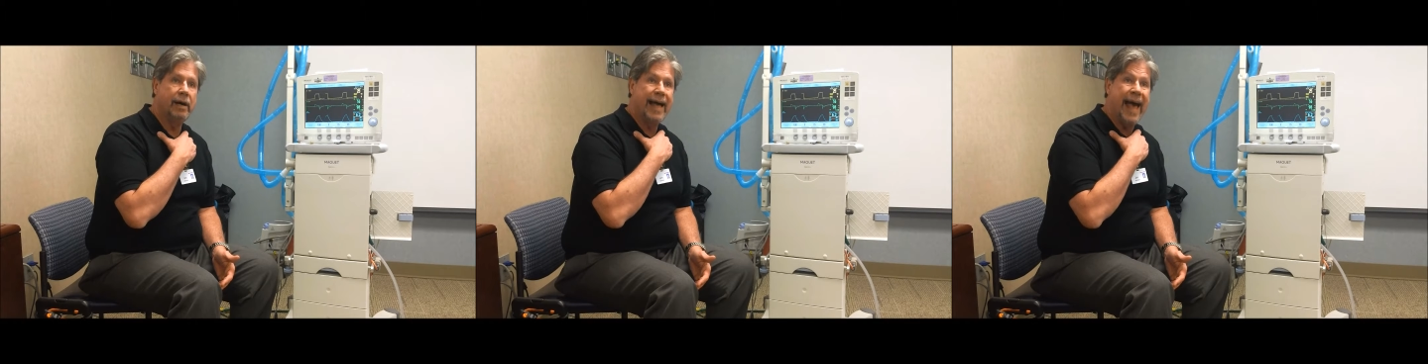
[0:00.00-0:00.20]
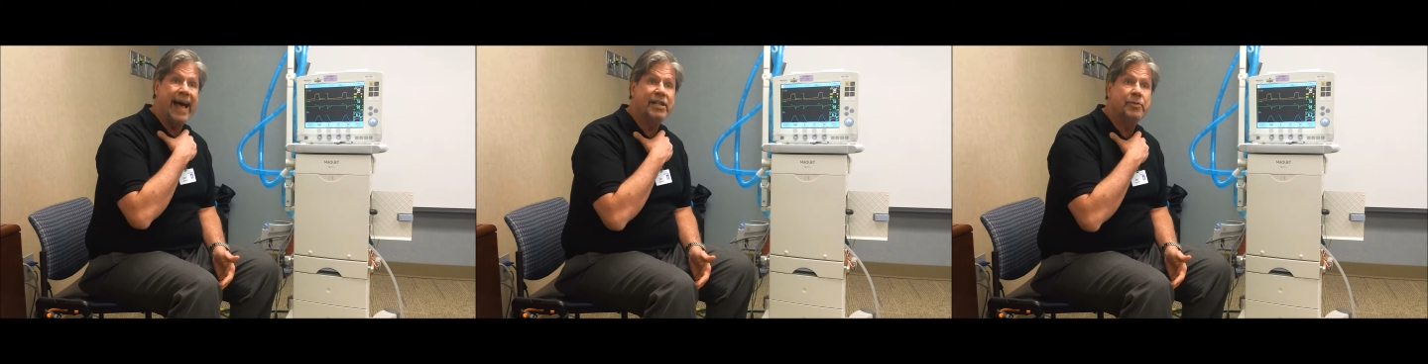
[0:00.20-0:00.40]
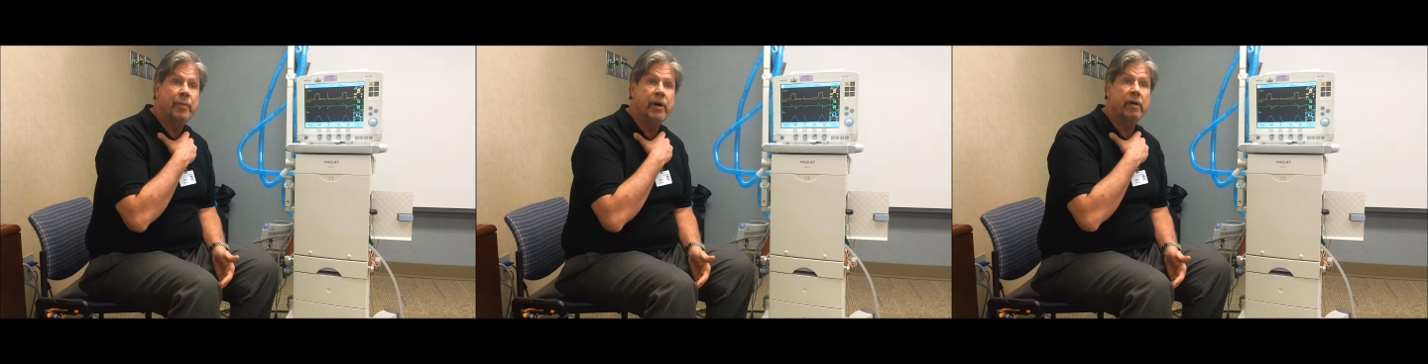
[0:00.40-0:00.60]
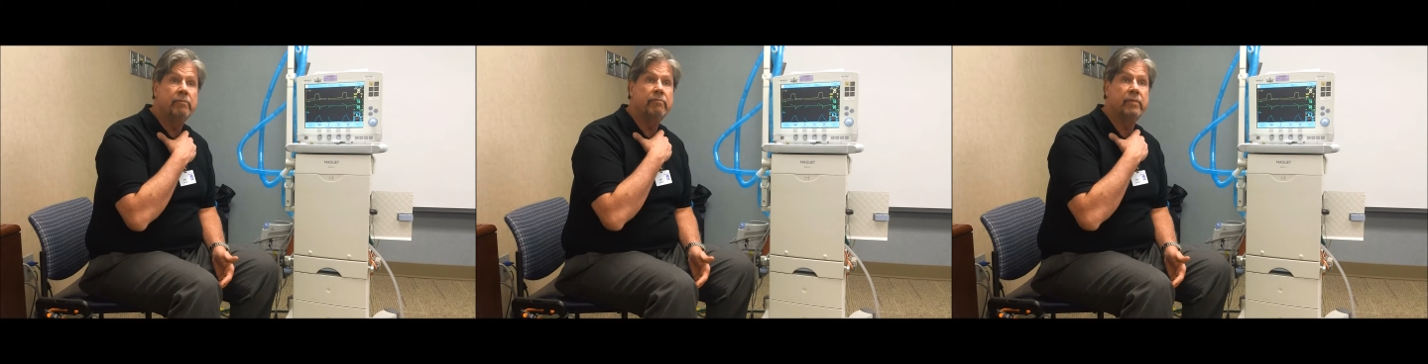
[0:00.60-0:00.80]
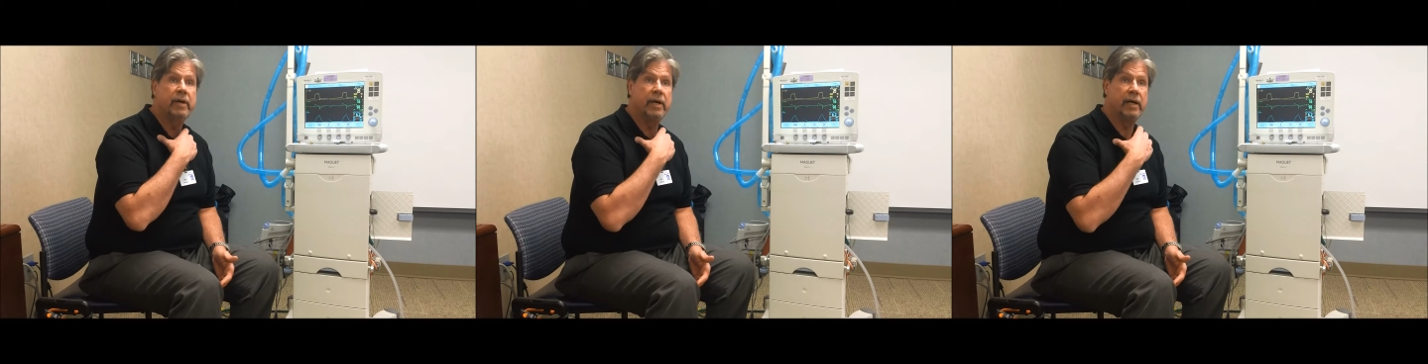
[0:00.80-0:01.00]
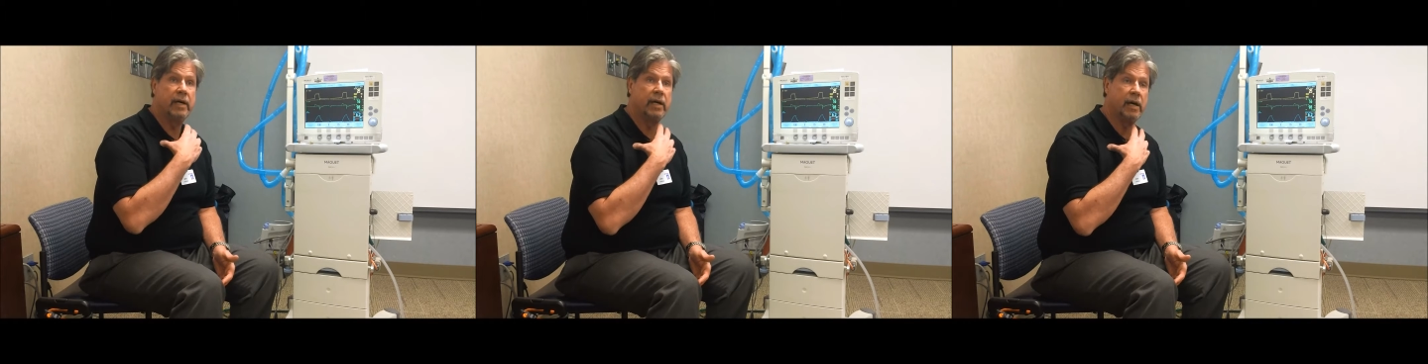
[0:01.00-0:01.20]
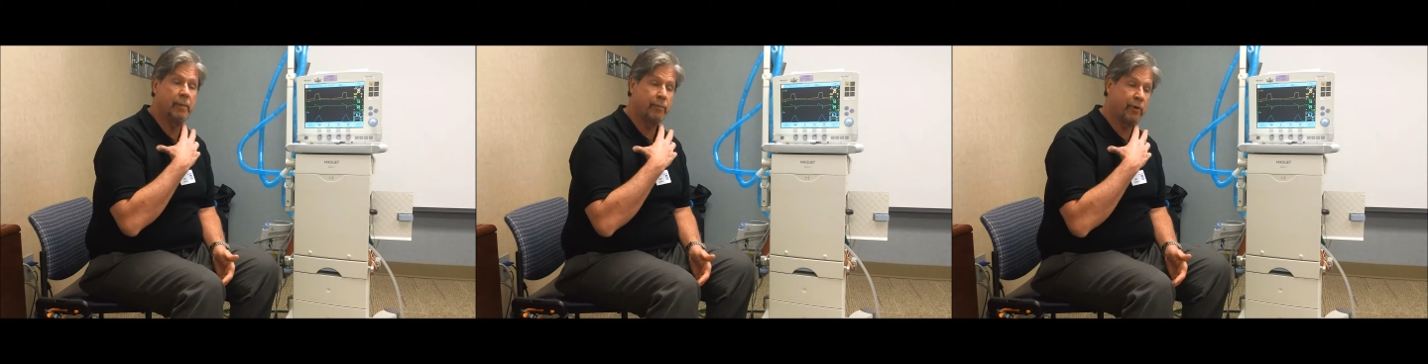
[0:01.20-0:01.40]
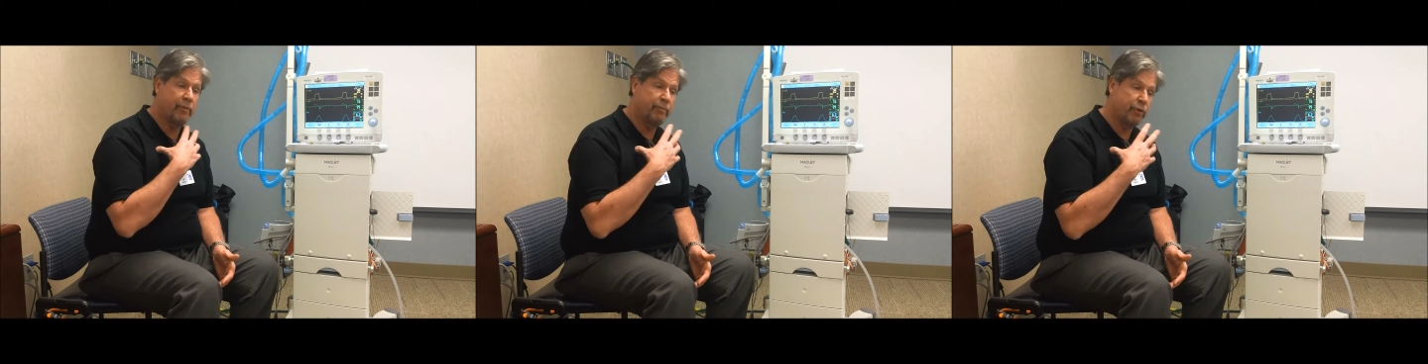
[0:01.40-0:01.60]
asthma,
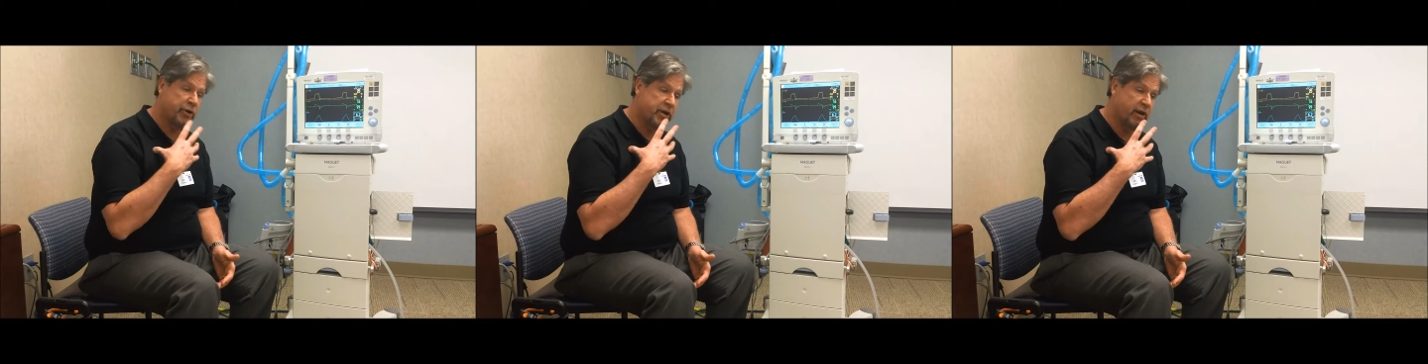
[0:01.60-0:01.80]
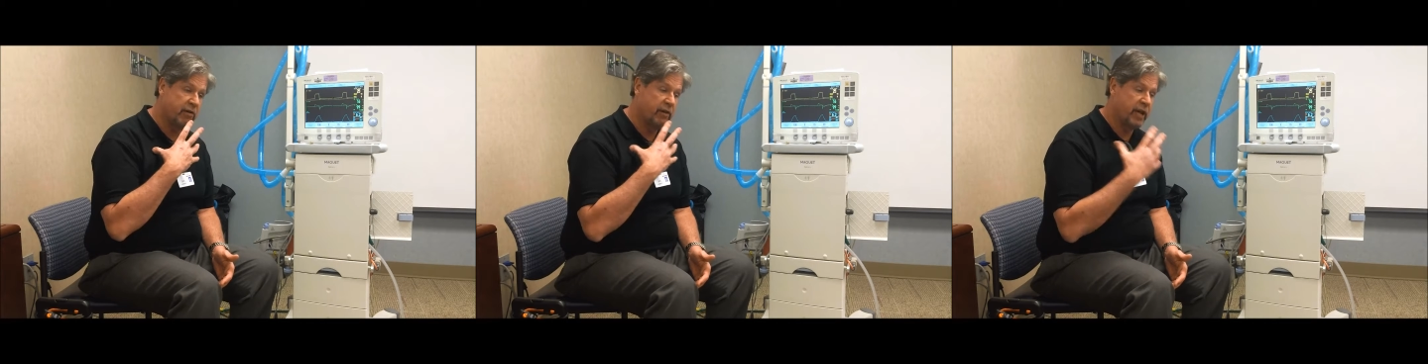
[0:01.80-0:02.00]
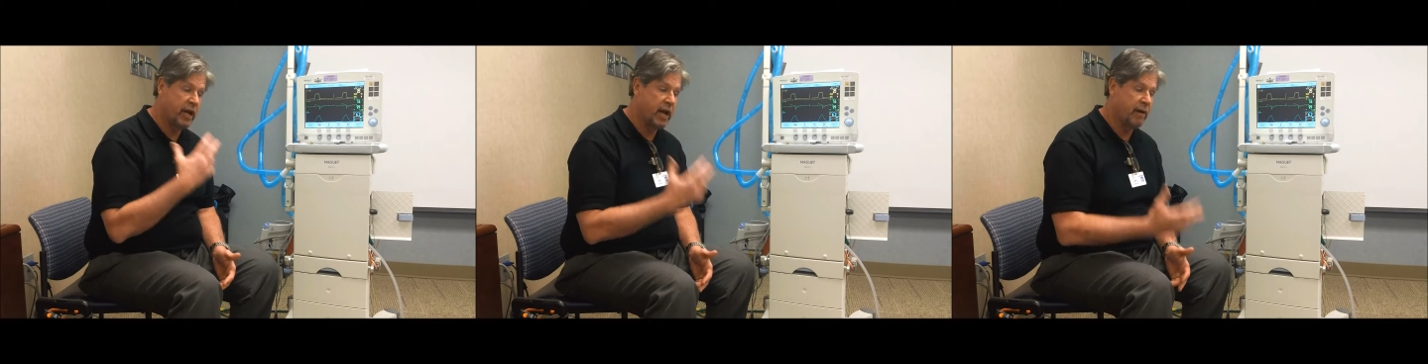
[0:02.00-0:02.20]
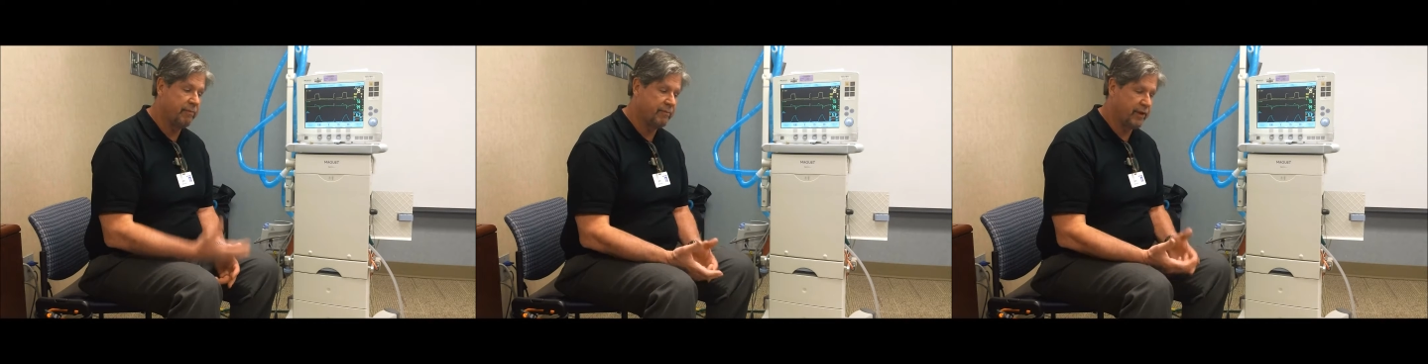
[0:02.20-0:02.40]
particularly up,